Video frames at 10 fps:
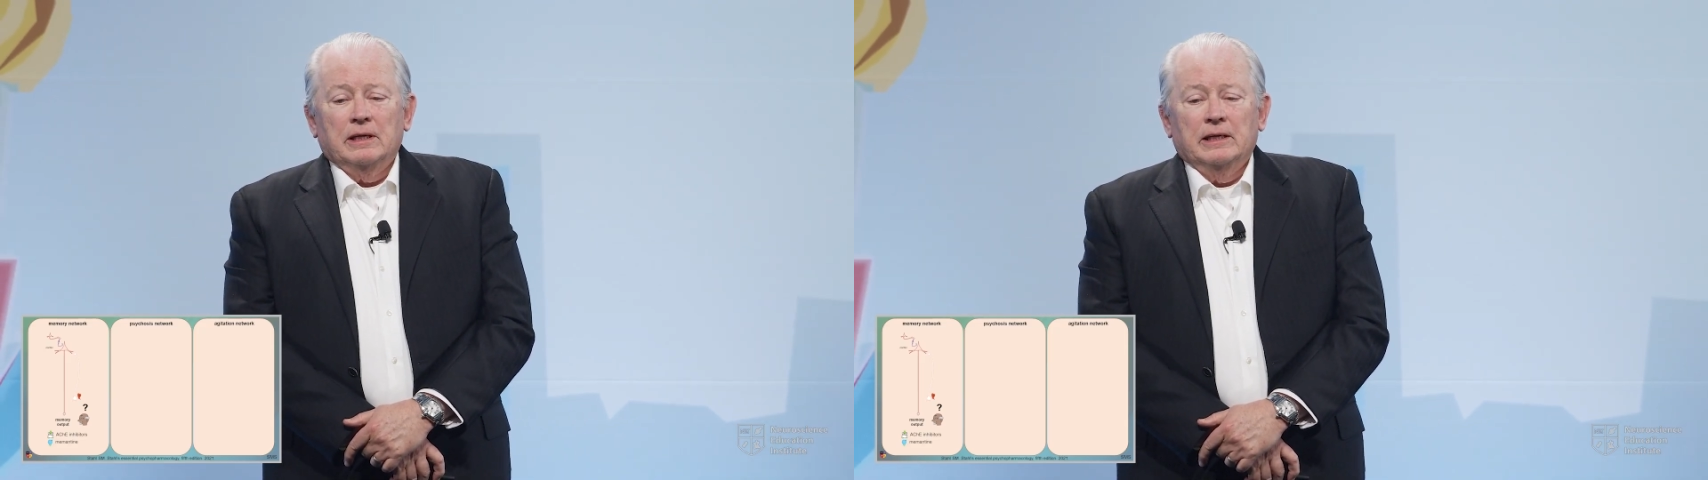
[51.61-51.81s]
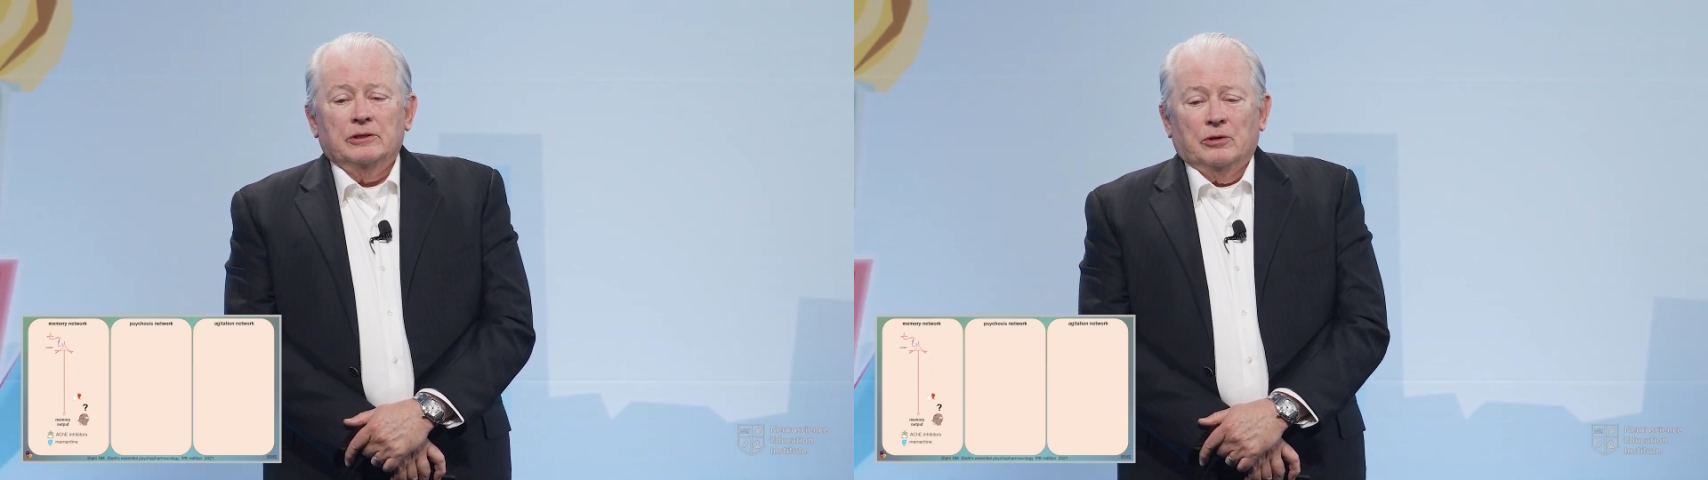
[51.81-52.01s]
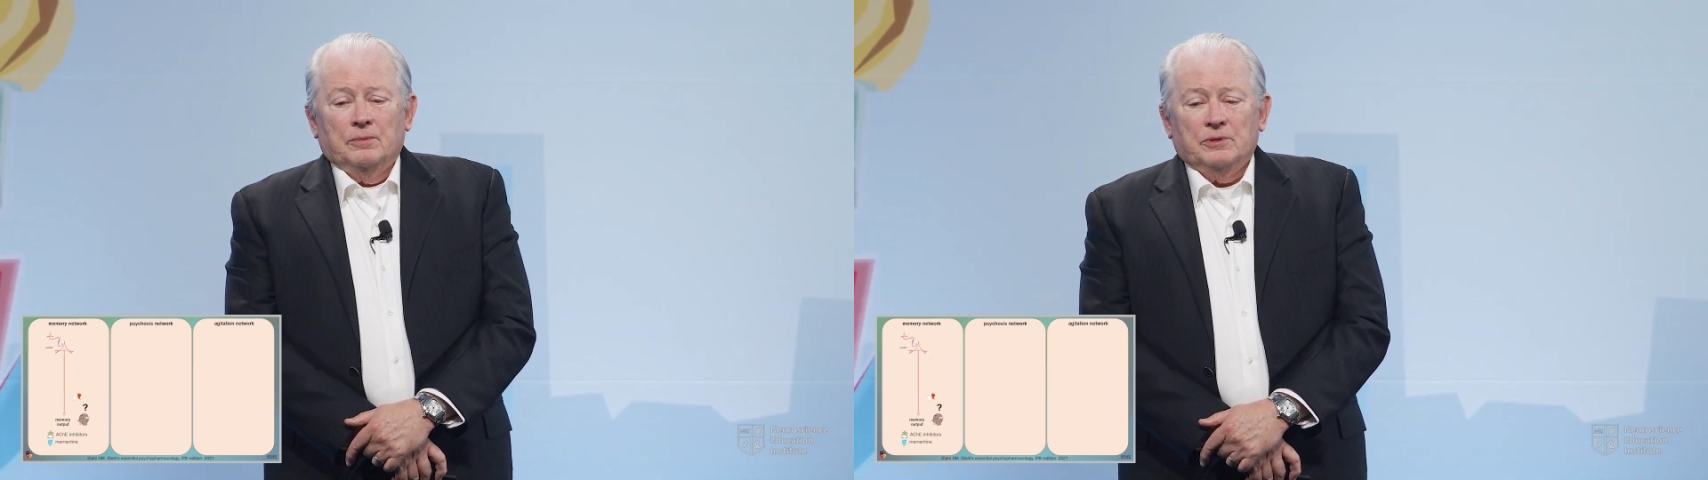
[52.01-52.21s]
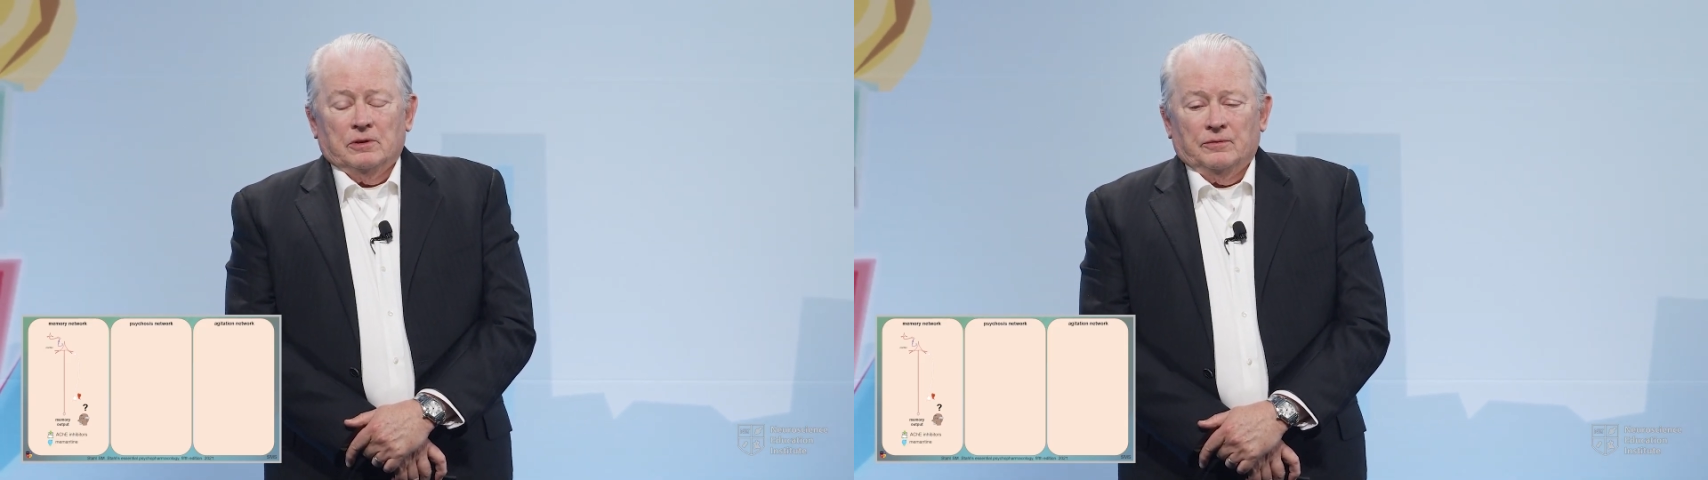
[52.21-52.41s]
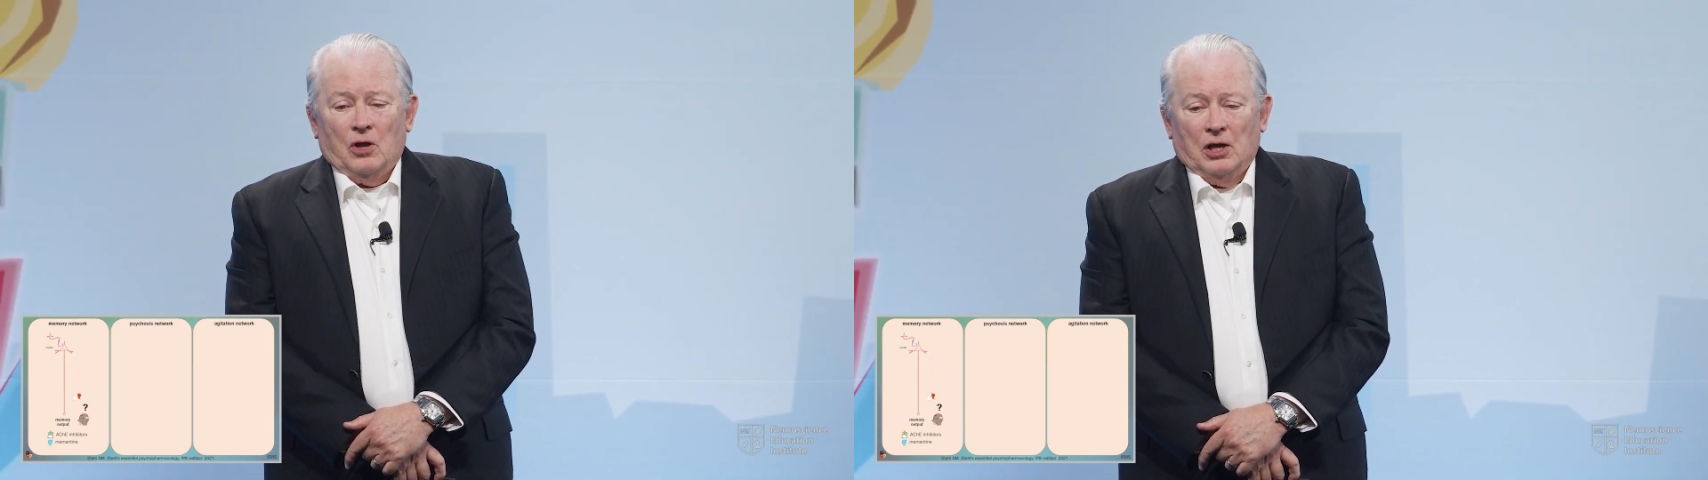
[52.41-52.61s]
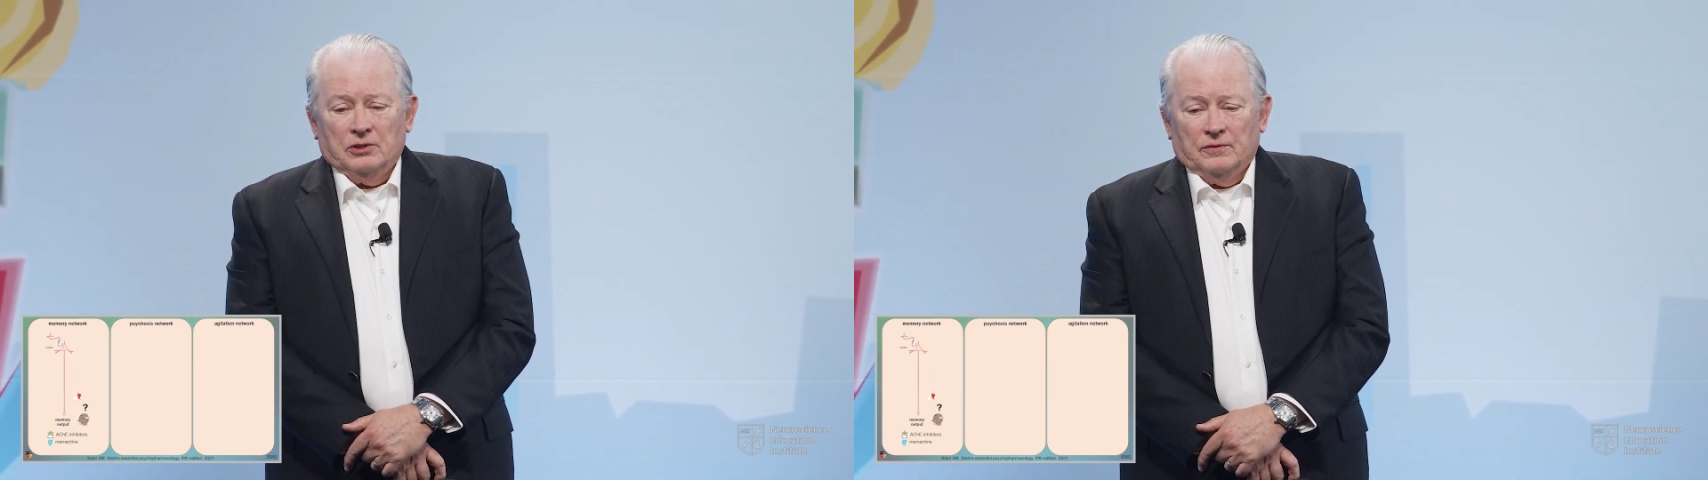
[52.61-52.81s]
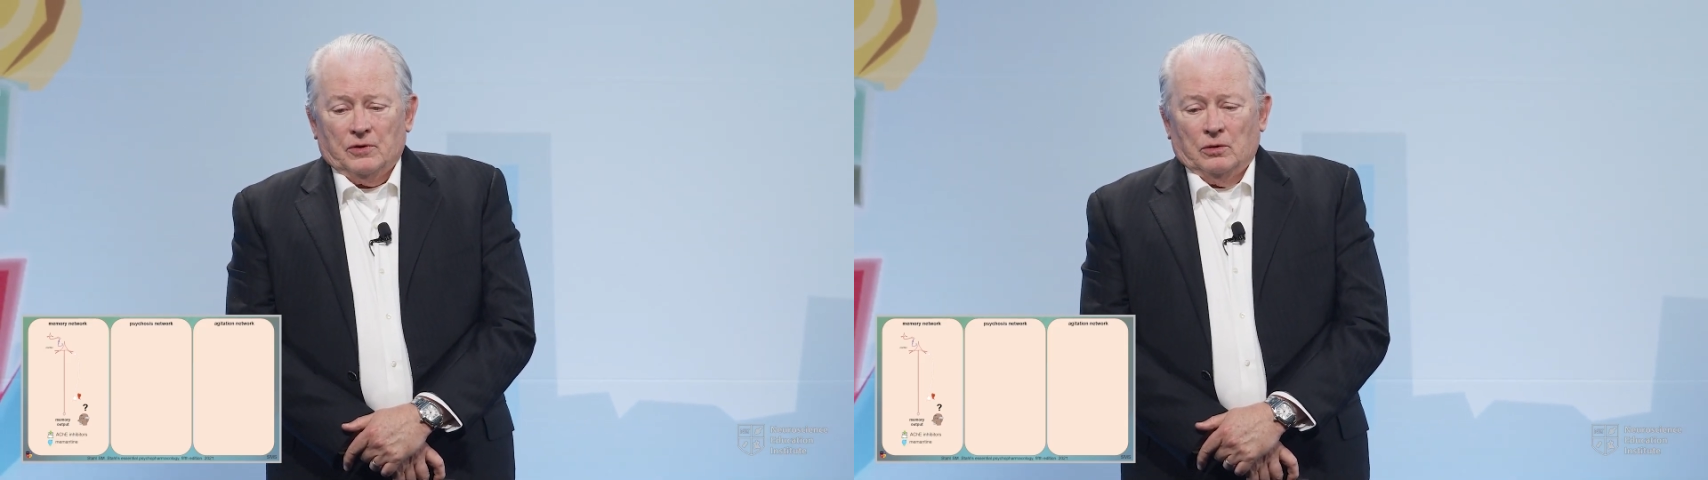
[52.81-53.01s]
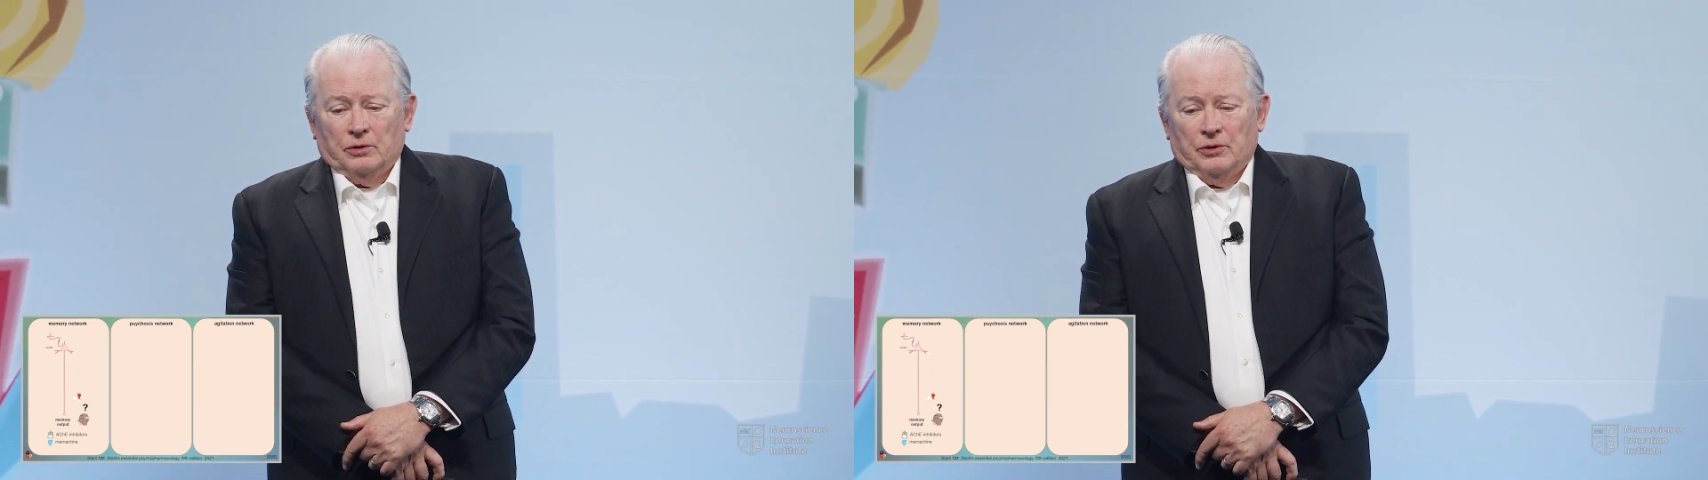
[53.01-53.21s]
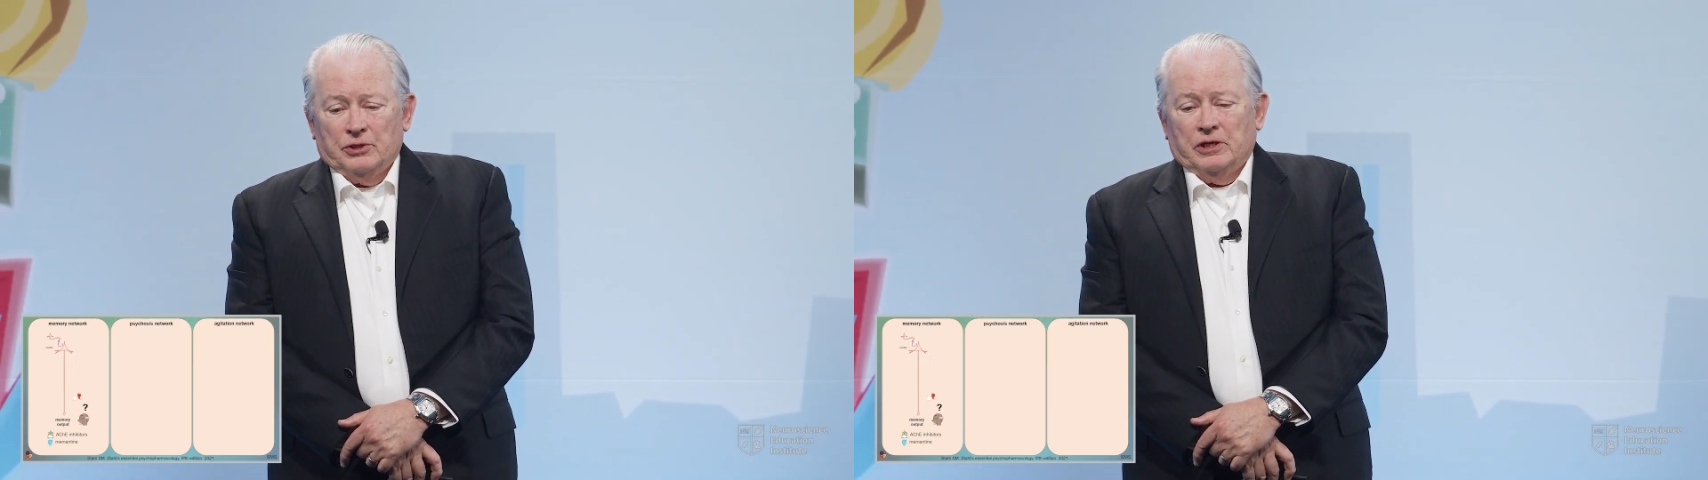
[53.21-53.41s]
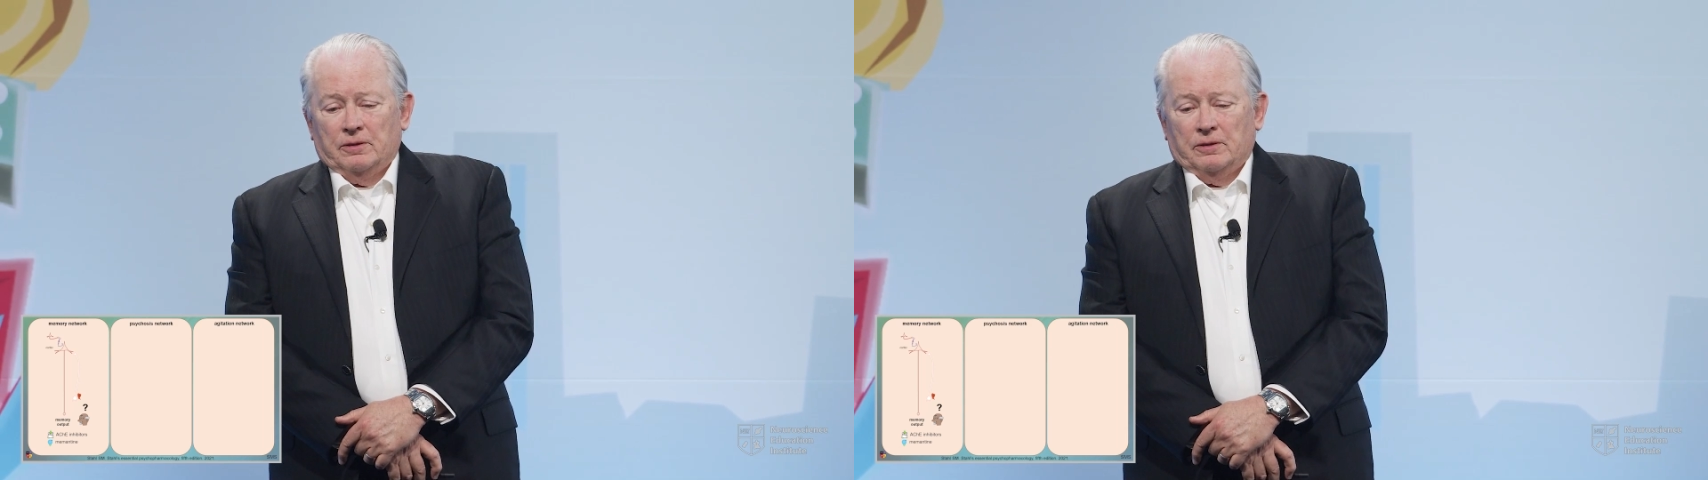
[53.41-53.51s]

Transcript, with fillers: in terms of loss of cholinergic